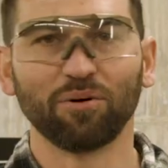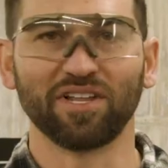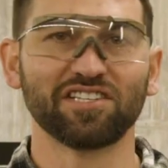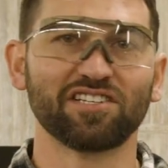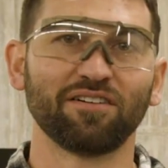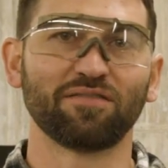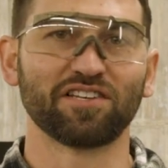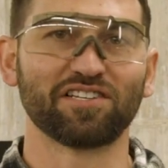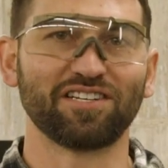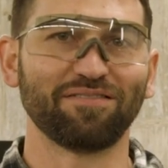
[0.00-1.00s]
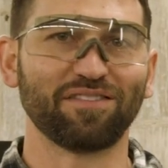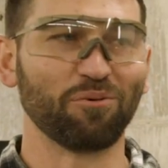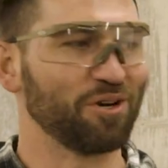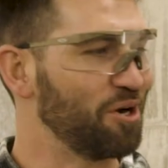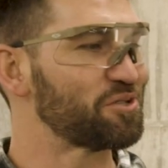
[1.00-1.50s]
Well, that's enough of the stuff that
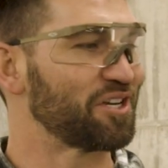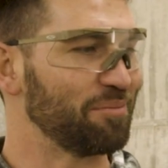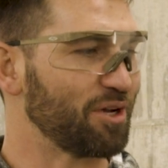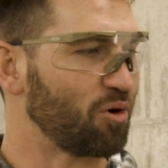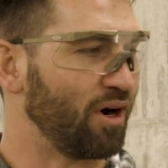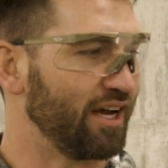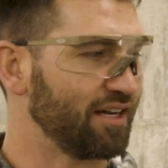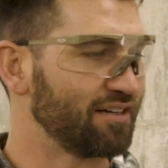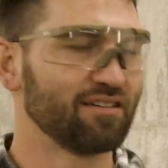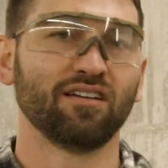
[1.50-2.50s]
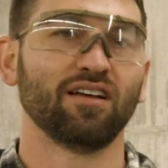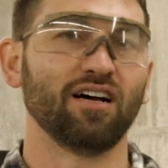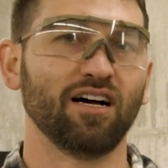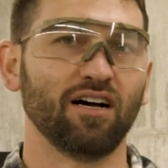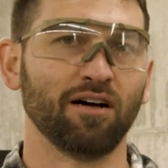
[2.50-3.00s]
we know is gonna be quiet.
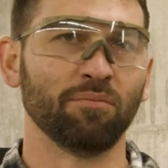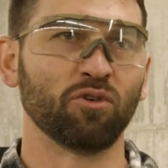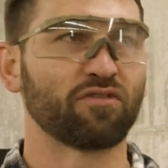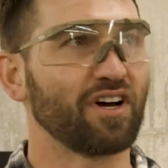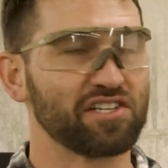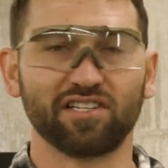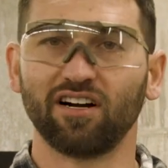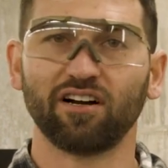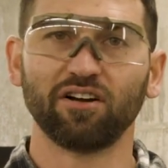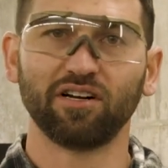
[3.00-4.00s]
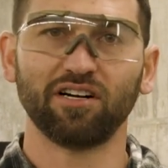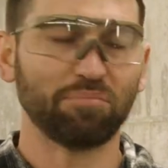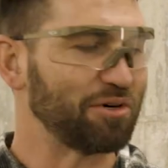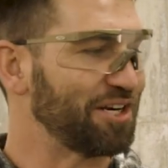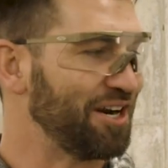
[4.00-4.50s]
We've got a stereo here,
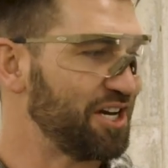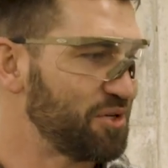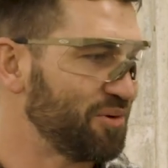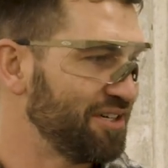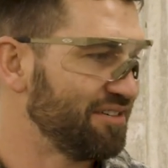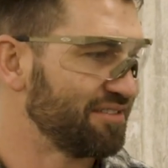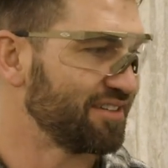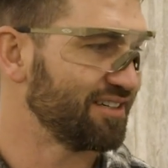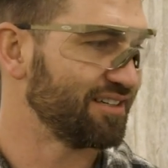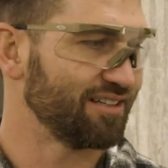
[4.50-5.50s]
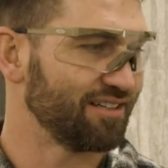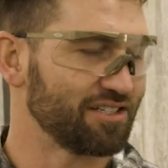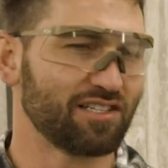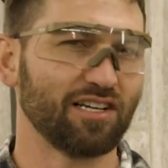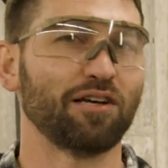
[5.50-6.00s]
pretty nice one.
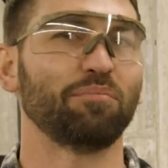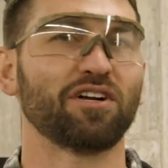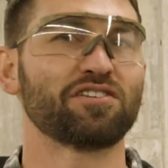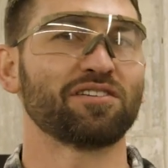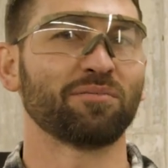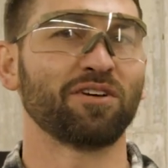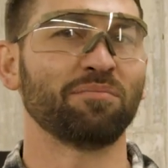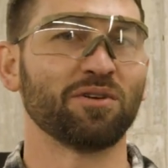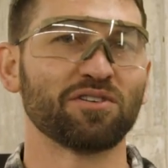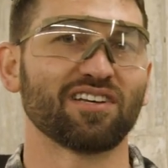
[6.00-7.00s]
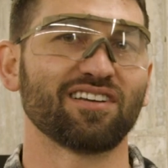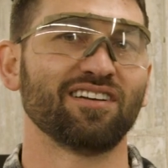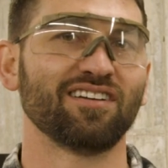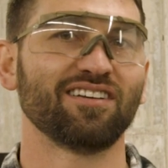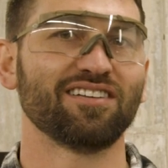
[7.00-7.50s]
Let's blare some good music
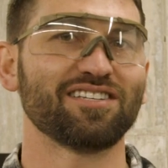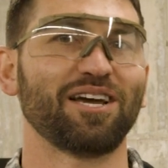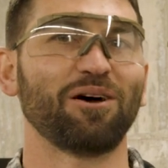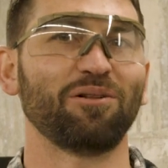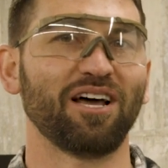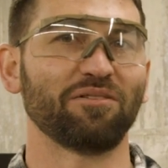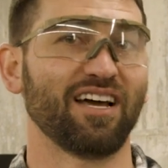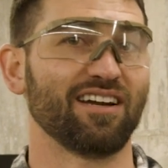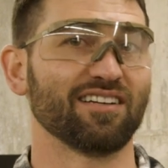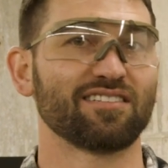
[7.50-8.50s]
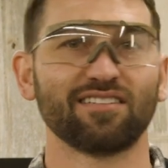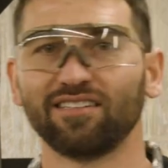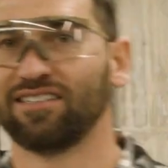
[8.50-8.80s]
and see how loud that is.